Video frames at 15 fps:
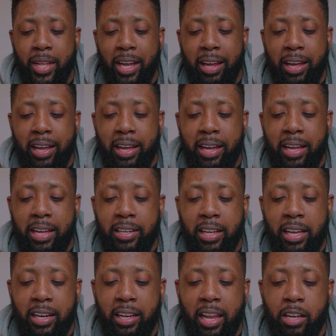and
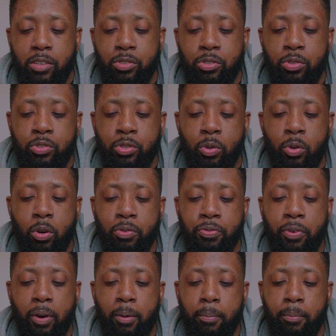it allows you to go
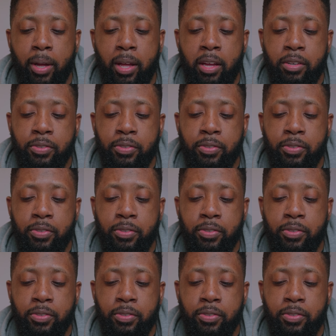from